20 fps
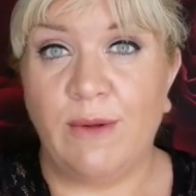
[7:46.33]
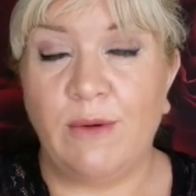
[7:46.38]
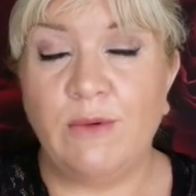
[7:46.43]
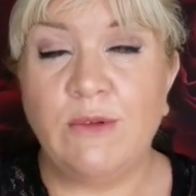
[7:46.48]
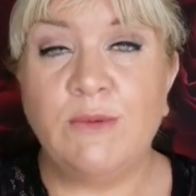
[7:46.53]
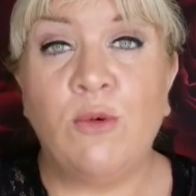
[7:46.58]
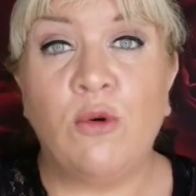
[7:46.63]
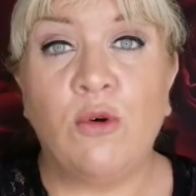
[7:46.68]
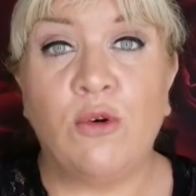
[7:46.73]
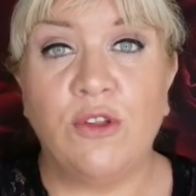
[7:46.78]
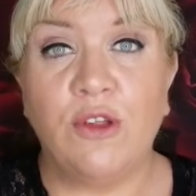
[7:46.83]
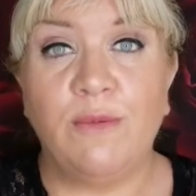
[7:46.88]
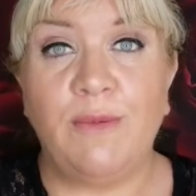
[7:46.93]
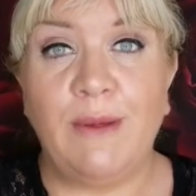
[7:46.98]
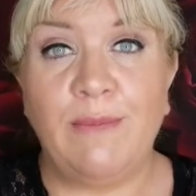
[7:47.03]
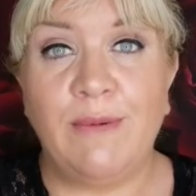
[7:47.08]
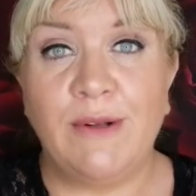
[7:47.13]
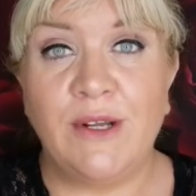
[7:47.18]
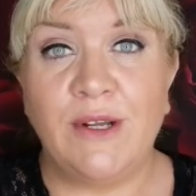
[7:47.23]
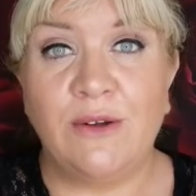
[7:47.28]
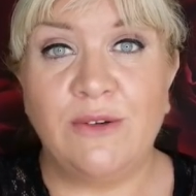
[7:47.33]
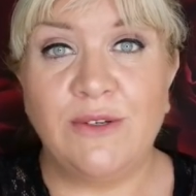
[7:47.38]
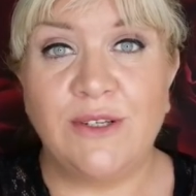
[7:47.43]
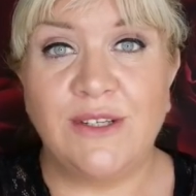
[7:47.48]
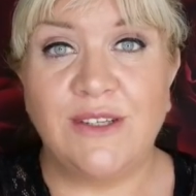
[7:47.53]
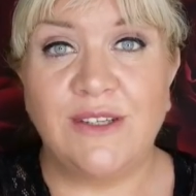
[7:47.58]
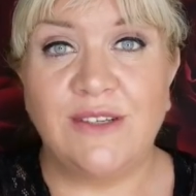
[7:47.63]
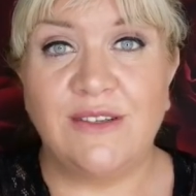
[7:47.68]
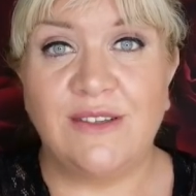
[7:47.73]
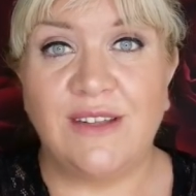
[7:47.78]
It was more other people
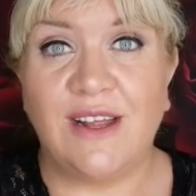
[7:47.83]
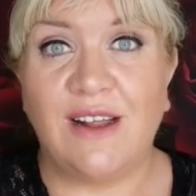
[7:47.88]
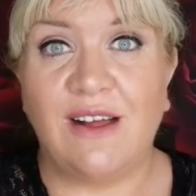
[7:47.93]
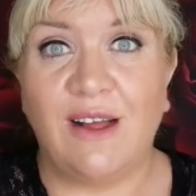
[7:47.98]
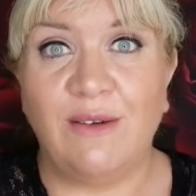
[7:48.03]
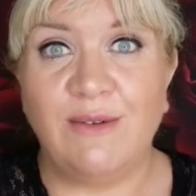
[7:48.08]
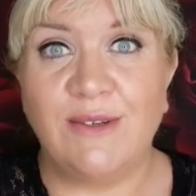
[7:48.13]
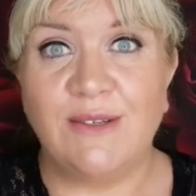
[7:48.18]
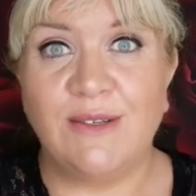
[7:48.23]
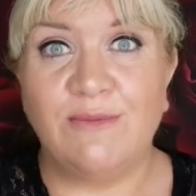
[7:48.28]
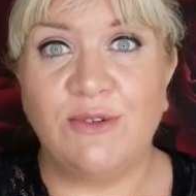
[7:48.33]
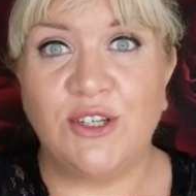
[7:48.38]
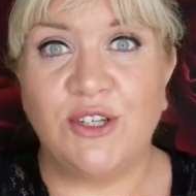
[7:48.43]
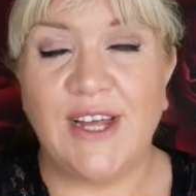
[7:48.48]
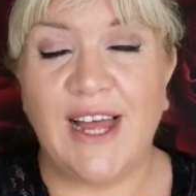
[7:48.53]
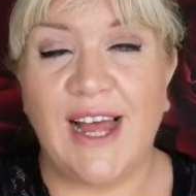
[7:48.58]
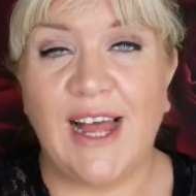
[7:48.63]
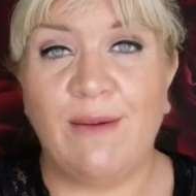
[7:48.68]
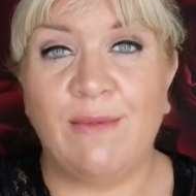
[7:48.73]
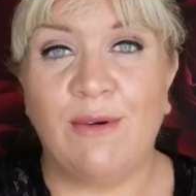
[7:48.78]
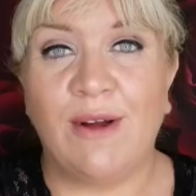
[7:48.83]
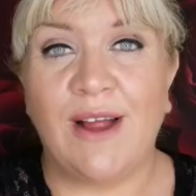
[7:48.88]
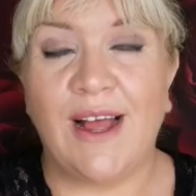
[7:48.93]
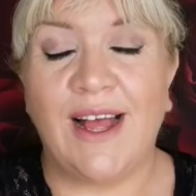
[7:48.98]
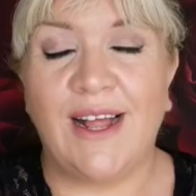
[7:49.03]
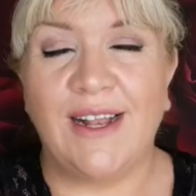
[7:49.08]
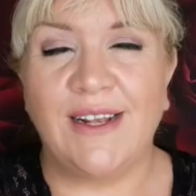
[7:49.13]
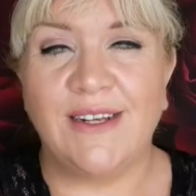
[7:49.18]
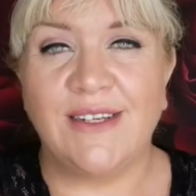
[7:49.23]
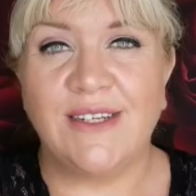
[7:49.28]
noticed that I was much calmer
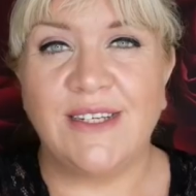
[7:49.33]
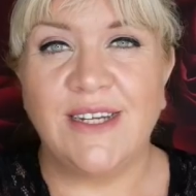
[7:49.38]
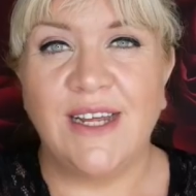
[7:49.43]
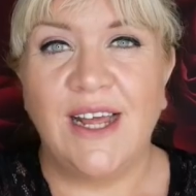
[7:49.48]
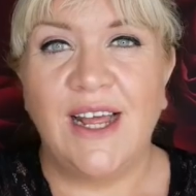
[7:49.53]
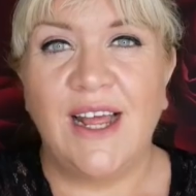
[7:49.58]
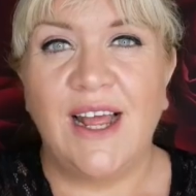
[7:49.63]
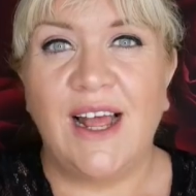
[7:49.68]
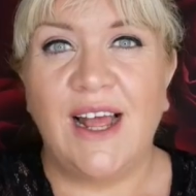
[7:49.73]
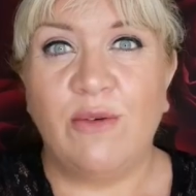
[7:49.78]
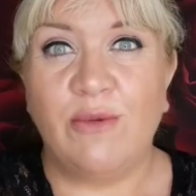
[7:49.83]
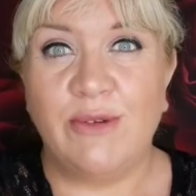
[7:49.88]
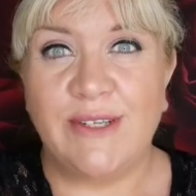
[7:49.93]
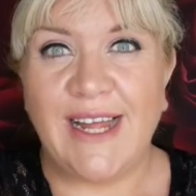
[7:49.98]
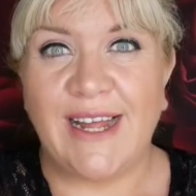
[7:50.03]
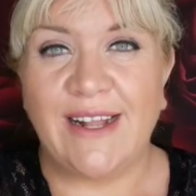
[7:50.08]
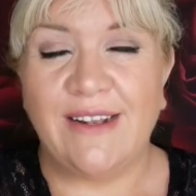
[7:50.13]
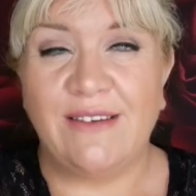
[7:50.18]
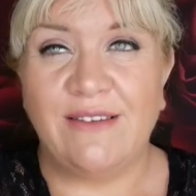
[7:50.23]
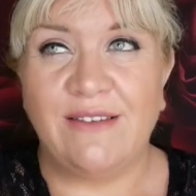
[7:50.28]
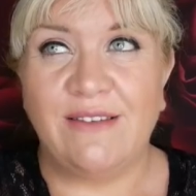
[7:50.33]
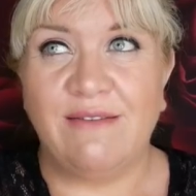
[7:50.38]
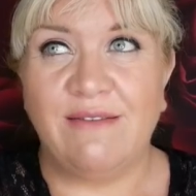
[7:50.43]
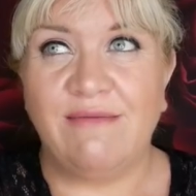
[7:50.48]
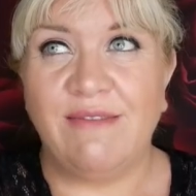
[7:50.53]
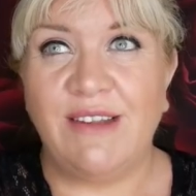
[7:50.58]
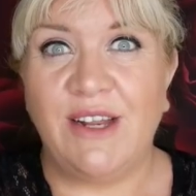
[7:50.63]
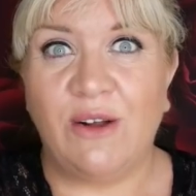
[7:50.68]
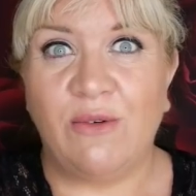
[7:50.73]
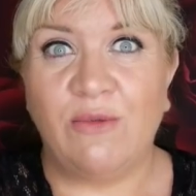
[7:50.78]
and was getting,
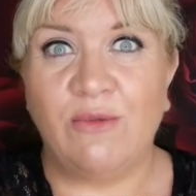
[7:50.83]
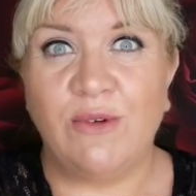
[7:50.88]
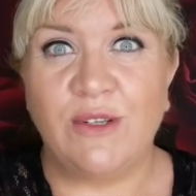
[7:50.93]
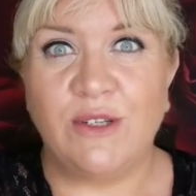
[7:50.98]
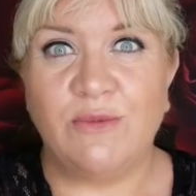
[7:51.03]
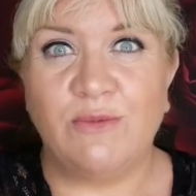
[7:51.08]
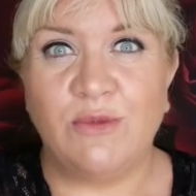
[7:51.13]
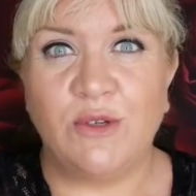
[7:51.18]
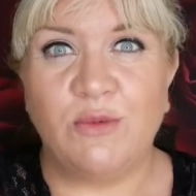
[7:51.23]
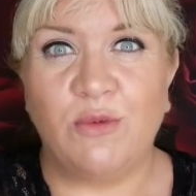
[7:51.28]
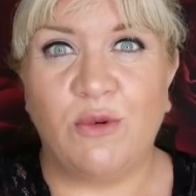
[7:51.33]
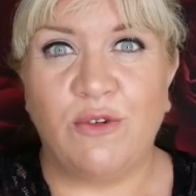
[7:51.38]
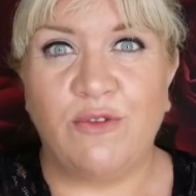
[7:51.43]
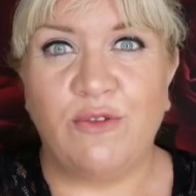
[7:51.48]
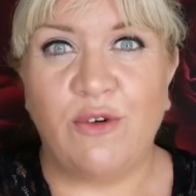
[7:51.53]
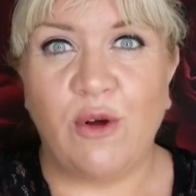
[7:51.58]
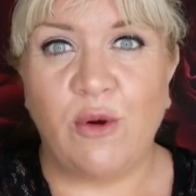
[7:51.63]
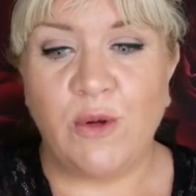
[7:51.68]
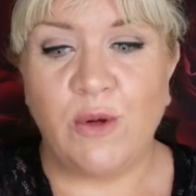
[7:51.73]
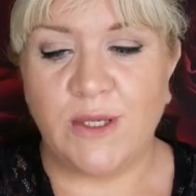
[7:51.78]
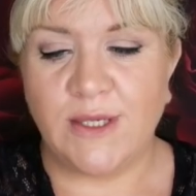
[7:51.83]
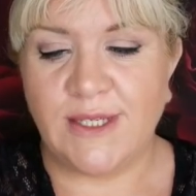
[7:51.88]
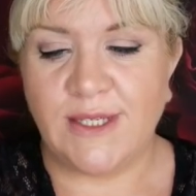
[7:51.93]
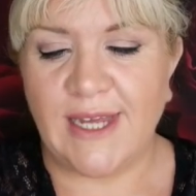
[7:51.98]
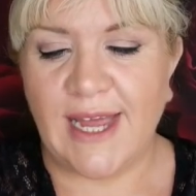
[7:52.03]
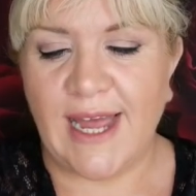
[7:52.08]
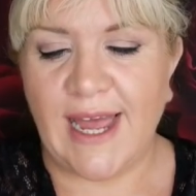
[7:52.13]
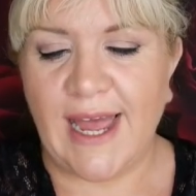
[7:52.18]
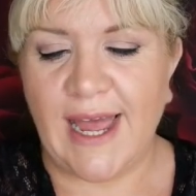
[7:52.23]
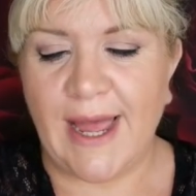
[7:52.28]
was much more focused.
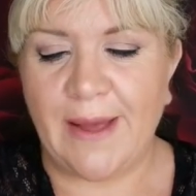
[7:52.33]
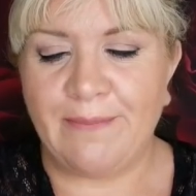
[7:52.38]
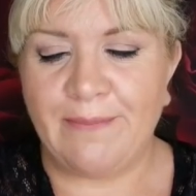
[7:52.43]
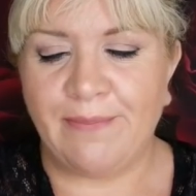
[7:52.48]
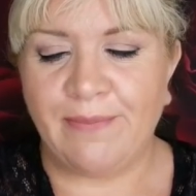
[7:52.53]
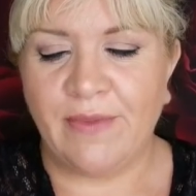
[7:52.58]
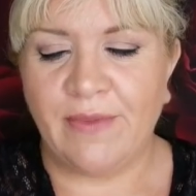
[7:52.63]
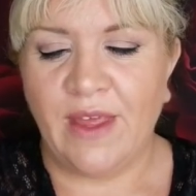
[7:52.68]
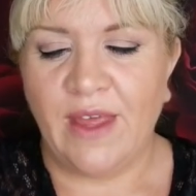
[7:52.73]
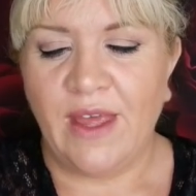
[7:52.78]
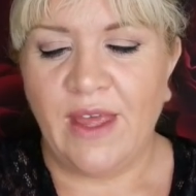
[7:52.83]
And